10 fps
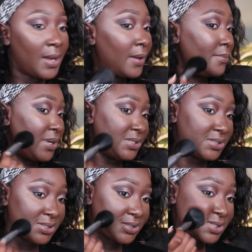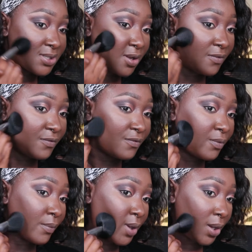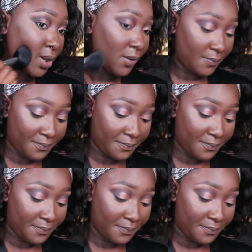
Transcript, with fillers: Amazing stuff. Okay,